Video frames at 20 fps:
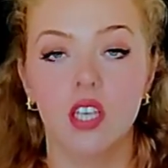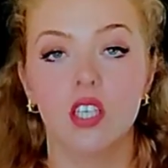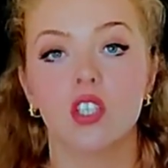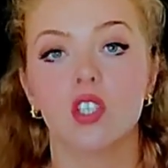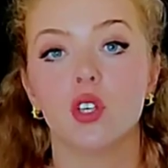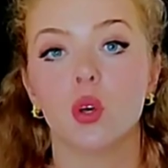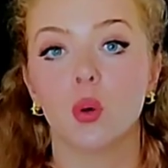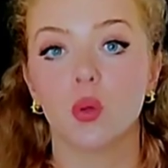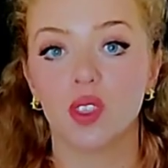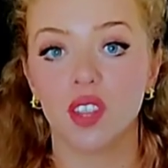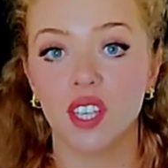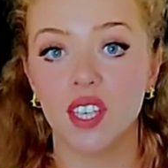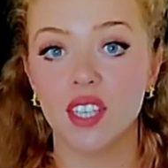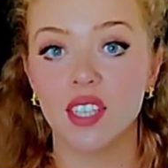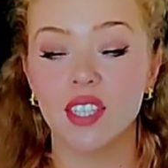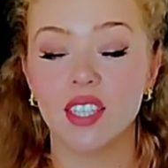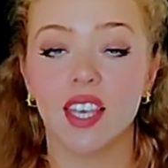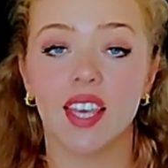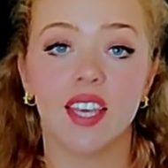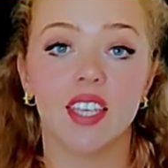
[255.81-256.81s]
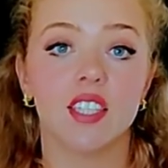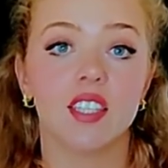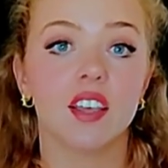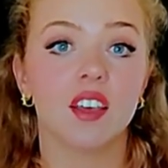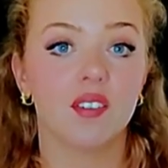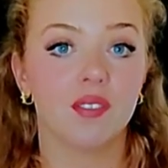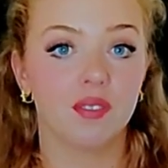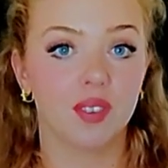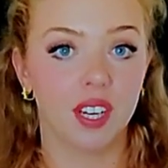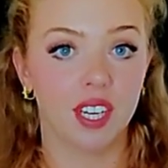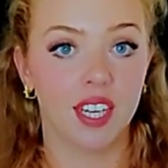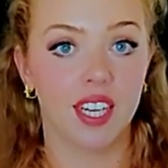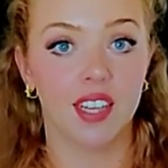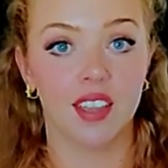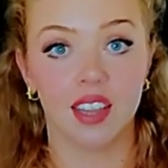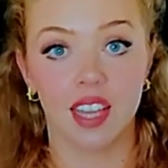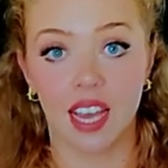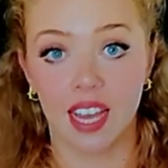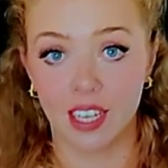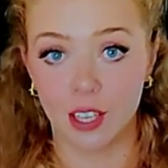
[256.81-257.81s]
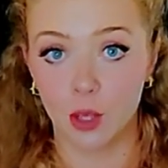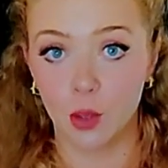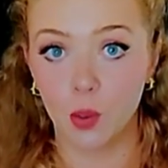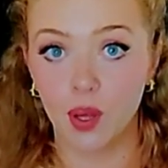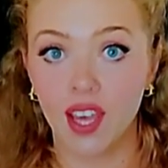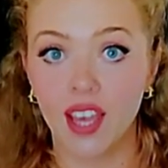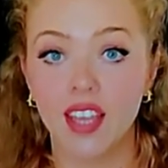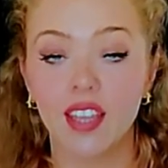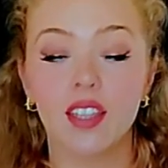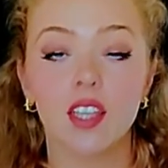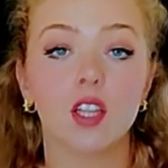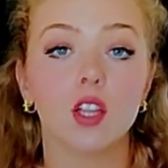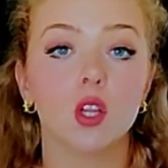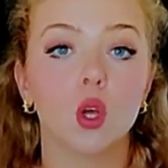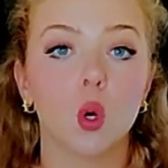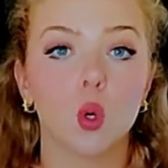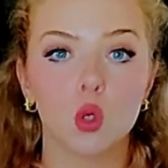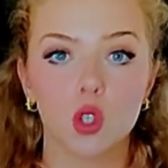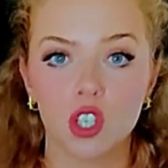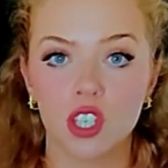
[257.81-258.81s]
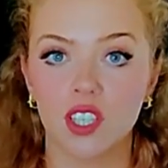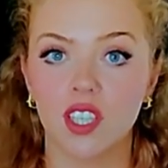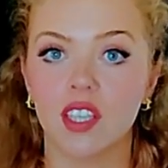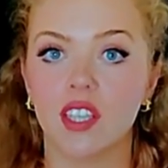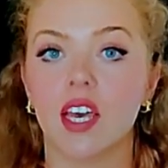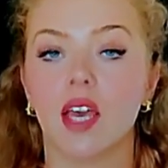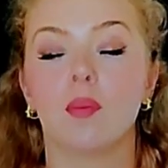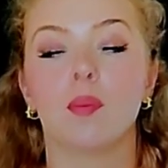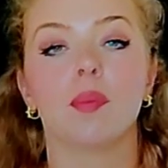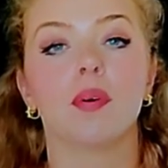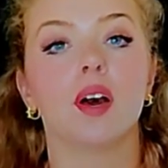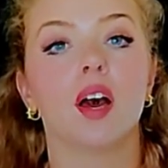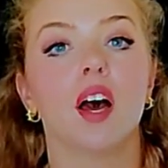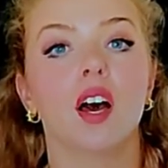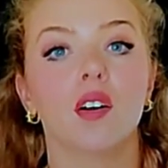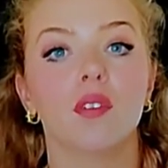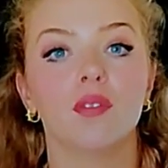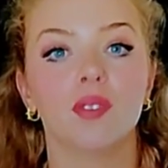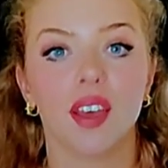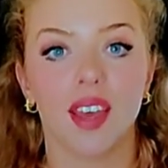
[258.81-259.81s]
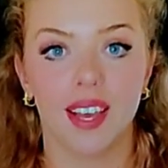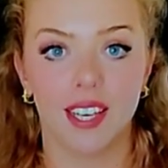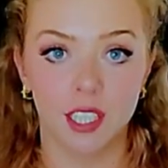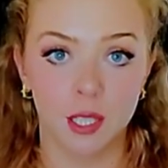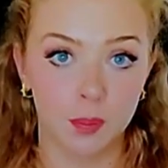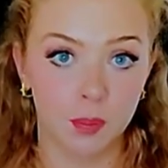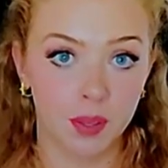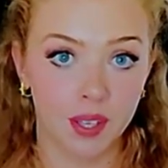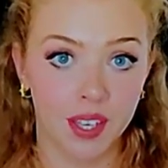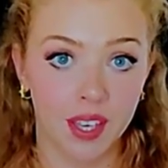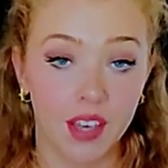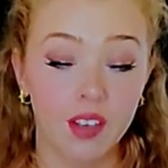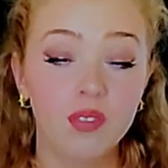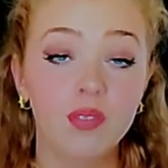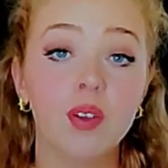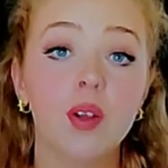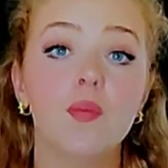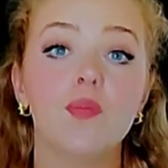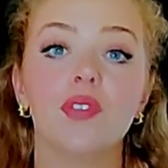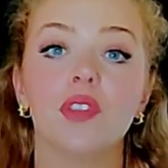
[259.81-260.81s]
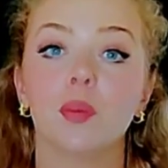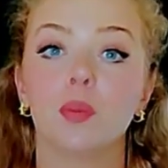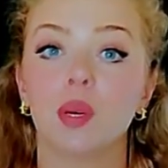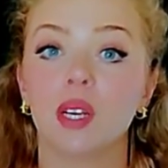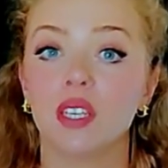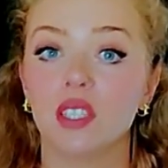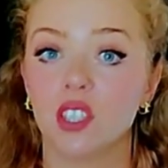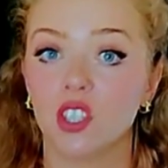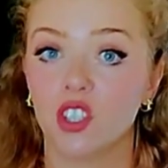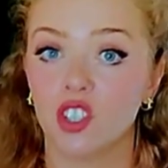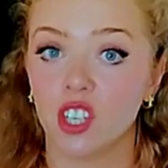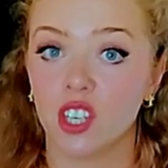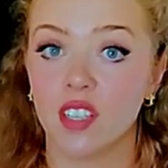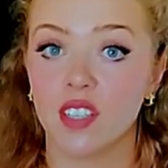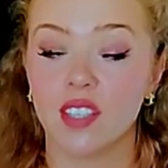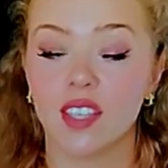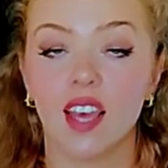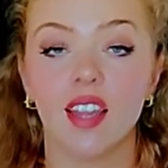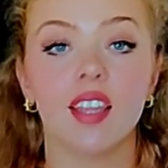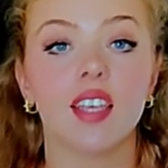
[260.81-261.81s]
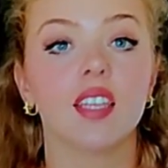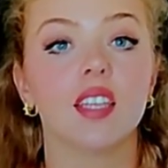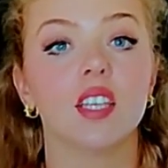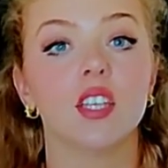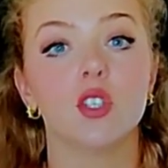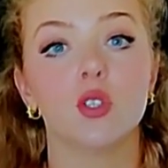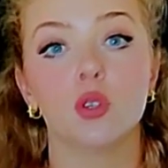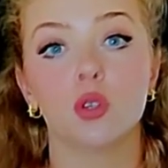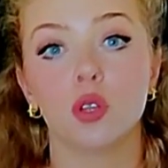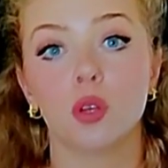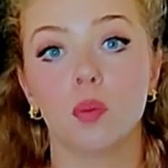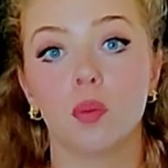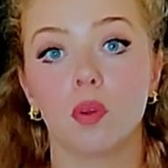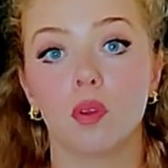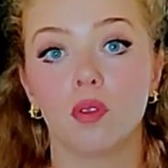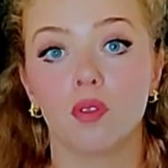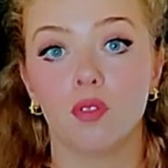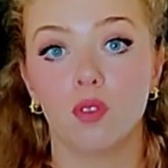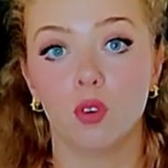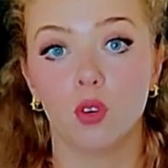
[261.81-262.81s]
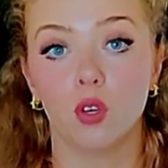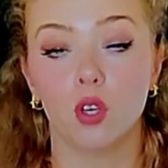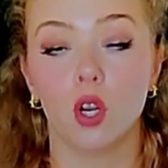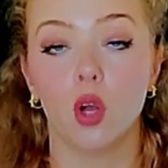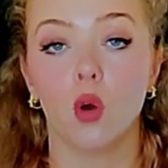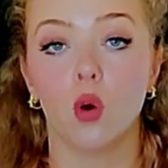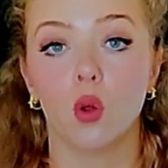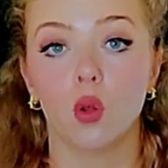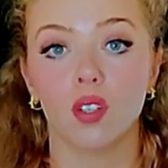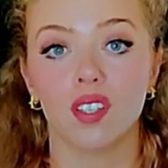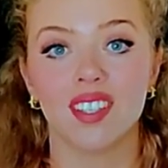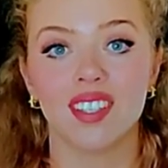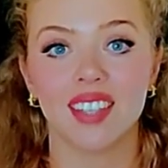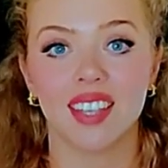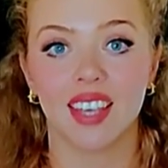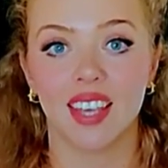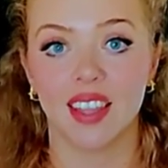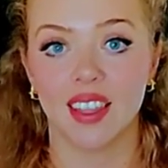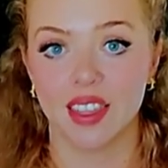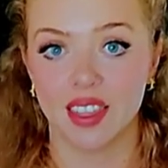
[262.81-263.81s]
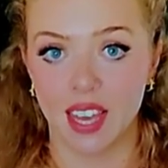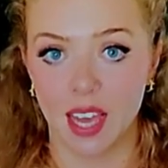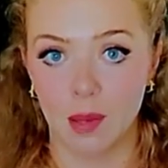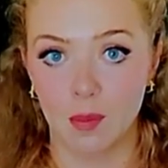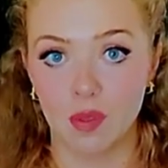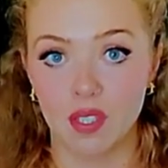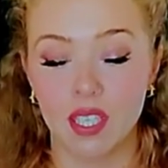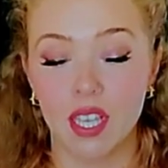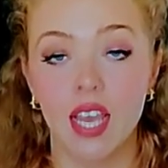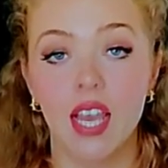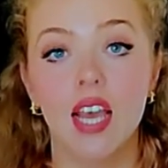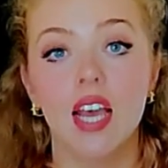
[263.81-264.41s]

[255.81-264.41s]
So this is very lightweight, lotiony type of SPF. The brand suggests that it is suitable for all skin types.